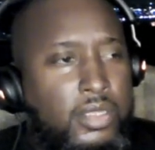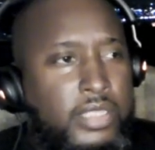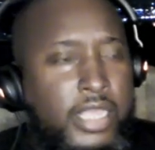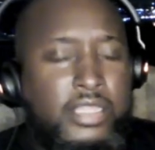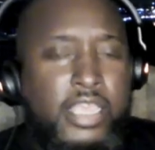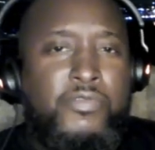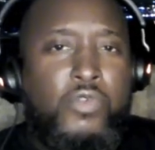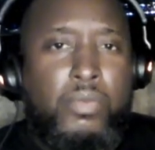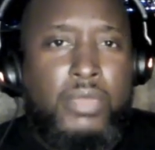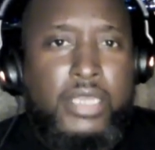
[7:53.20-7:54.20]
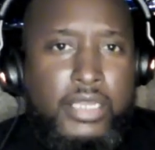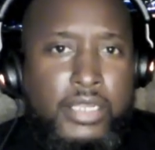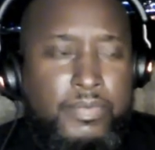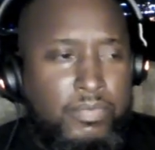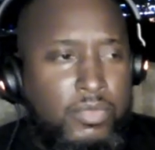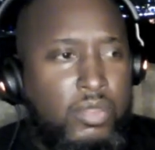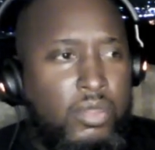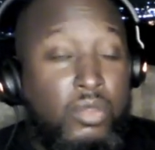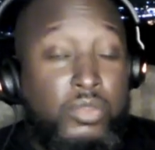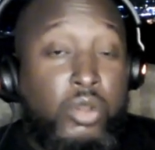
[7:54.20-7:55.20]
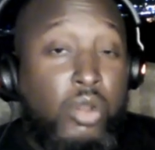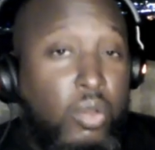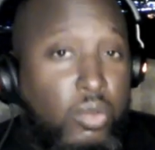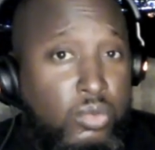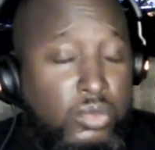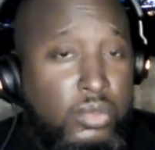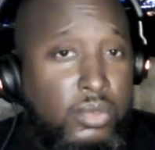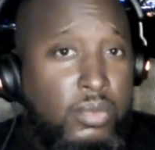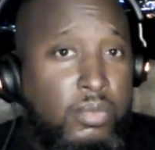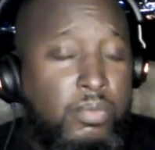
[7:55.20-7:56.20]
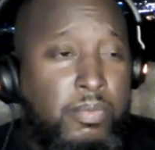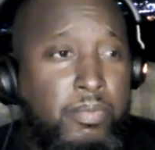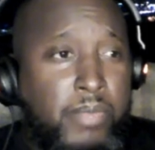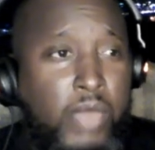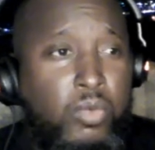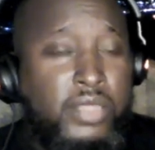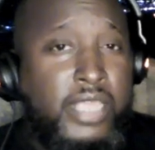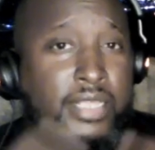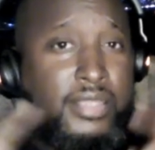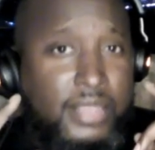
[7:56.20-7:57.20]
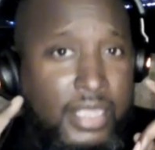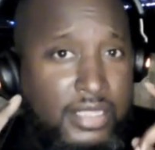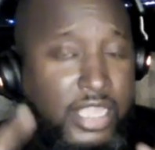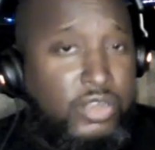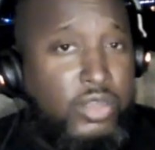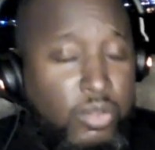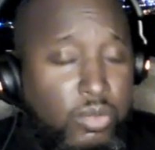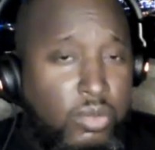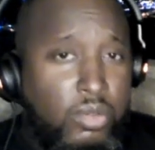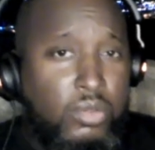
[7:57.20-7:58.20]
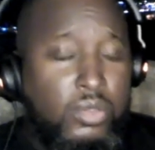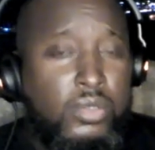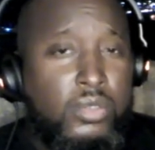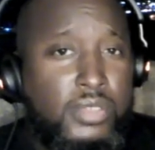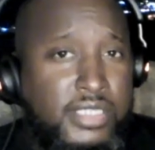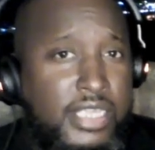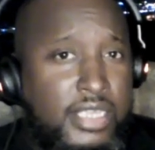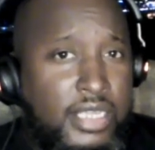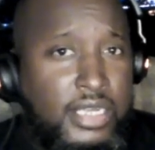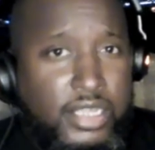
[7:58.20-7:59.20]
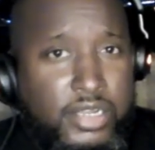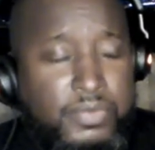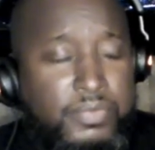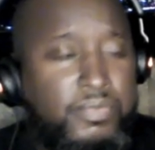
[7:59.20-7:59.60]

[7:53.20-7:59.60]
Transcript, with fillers: that they formulated on their own by what they think they know, see, and hear,